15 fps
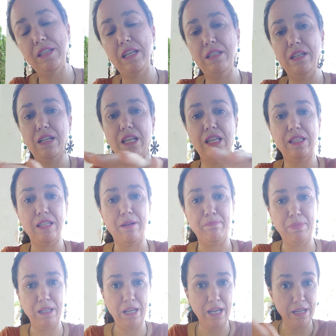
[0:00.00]
and there is a
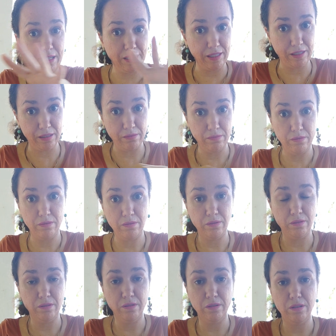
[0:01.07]
place
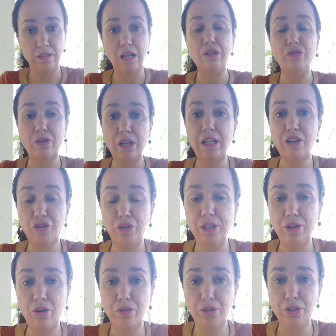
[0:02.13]
that you can actually
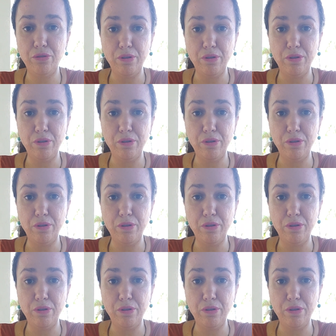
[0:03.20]
go to